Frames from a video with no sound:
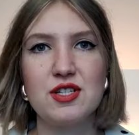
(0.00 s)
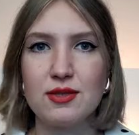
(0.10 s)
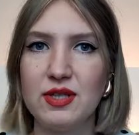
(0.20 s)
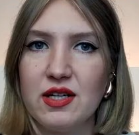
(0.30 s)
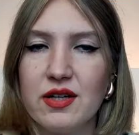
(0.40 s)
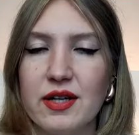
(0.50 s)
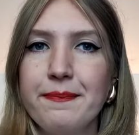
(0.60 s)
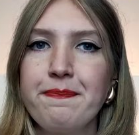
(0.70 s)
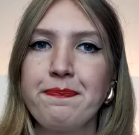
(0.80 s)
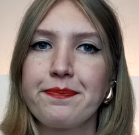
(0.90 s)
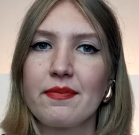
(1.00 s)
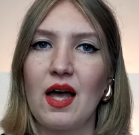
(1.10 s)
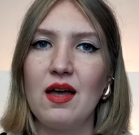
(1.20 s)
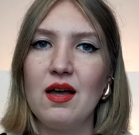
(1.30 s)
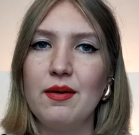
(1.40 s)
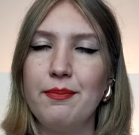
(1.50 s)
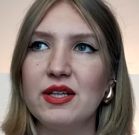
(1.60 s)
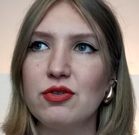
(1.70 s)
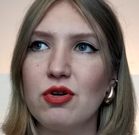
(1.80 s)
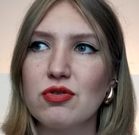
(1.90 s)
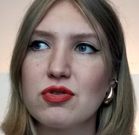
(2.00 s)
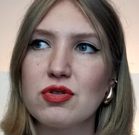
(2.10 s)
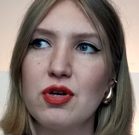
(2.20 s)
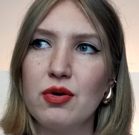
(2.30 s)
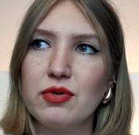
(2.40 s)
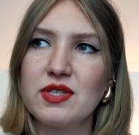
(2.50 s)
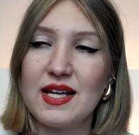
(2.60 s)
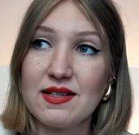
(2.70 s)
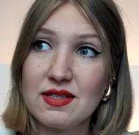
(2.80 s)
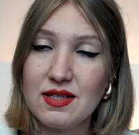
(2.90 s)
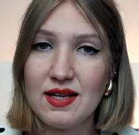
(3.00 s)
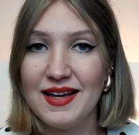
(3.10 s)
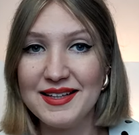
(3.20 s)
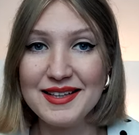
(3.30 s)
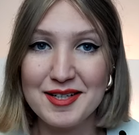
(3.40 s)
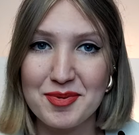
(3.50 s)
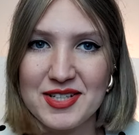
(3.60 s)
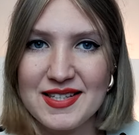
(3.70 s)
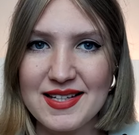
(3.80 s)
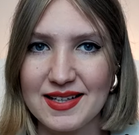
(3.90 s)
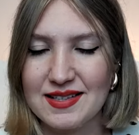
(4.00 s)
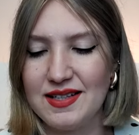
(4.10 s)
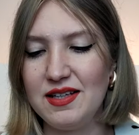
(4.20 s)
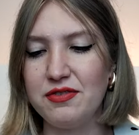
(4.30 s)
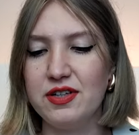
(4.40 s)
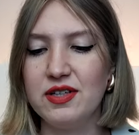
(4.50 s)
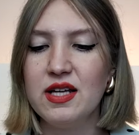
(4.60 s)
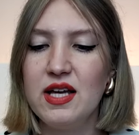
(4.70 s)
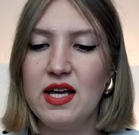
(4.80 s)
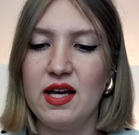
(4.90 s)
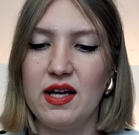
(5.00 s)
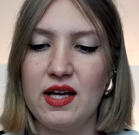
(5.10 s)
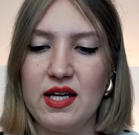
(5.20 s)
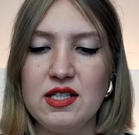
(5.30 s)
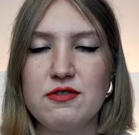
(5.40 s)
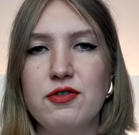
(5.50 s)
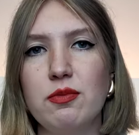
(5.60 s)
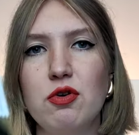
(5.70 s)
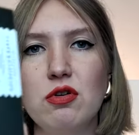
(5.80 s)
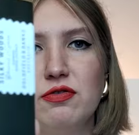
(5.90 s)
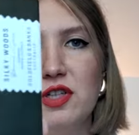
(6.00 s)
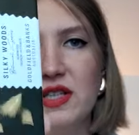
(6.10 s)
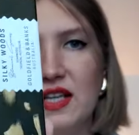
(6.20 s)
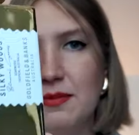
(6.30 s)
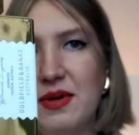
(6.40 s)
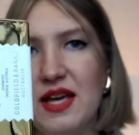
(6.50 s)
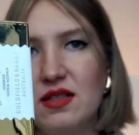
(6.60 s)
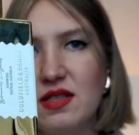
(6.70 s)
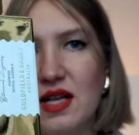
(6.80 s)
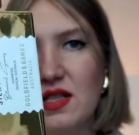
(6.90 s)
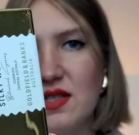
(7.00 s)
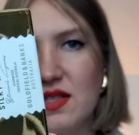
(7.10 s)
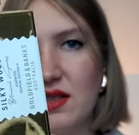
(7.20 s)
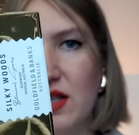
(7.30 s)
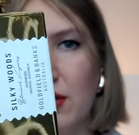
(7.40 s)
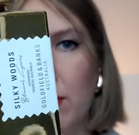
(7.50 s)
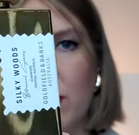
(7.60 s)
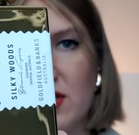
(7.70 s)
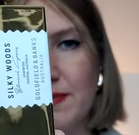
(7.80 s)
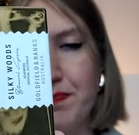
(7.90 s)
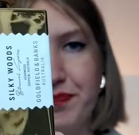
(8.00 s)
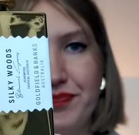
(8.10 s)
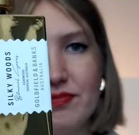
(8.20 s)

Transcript: much sweeter, but also sassy and a little bit sexy even. It's from Goldfield and Banks, and it's Silky Woods.